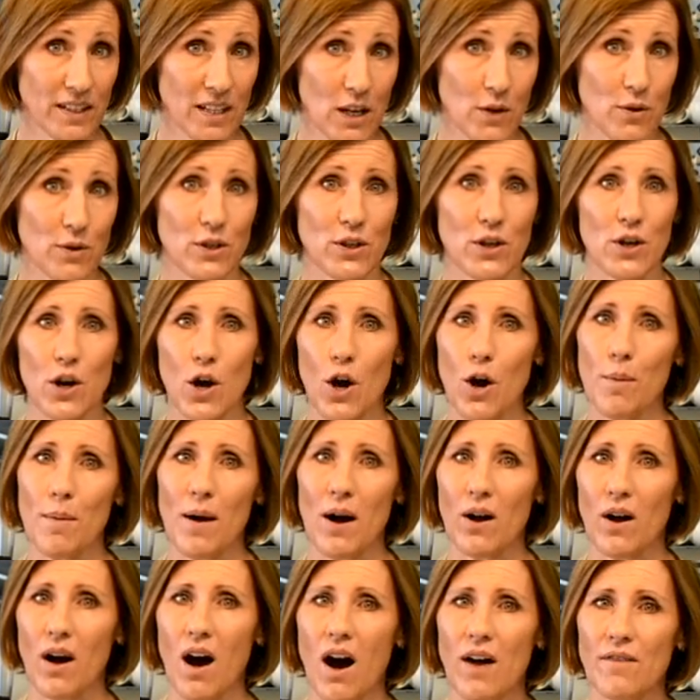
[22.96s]
secret to know
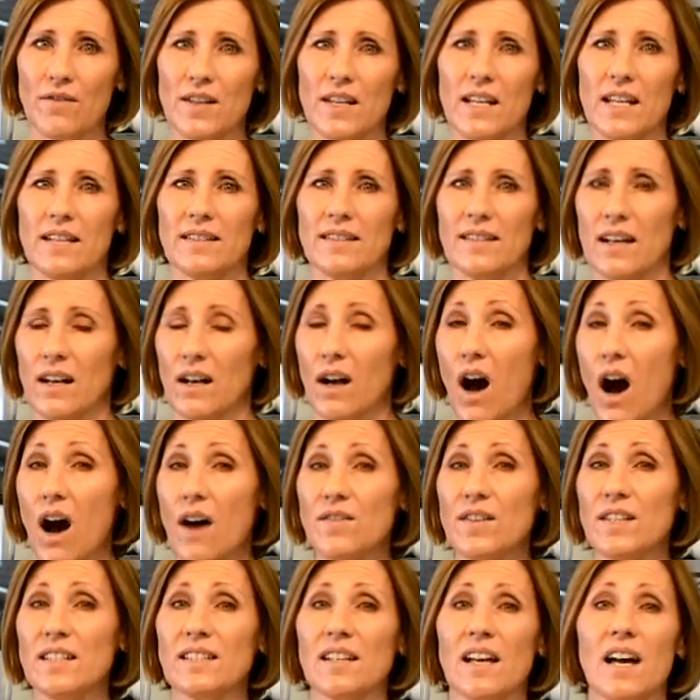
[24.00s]
about coffee is that
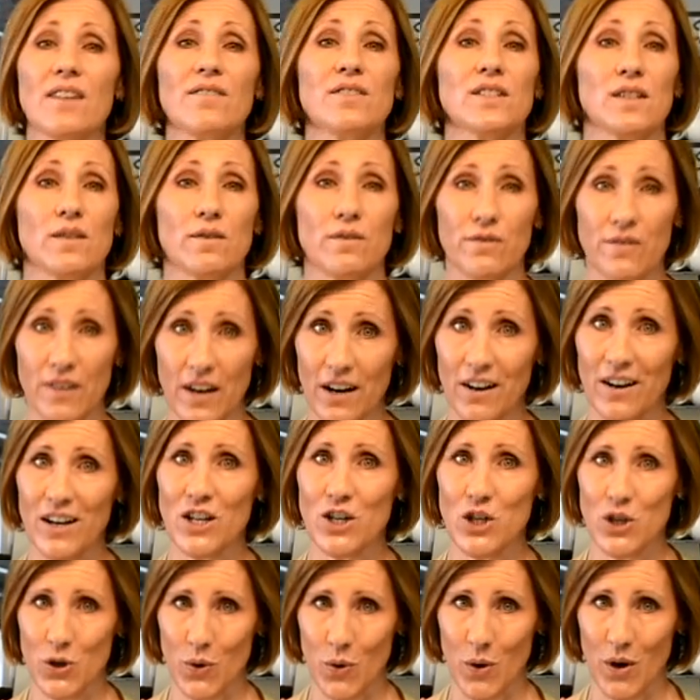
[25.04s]
coffee's life is very
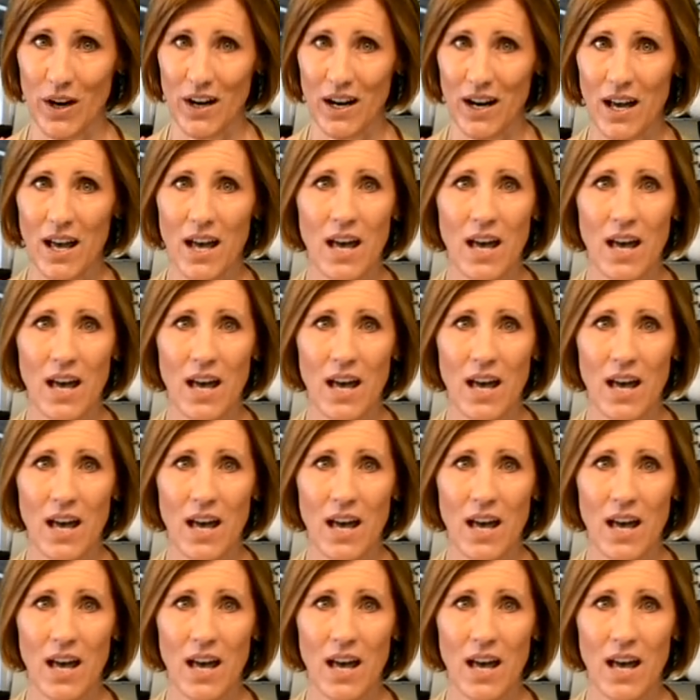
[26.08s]
short.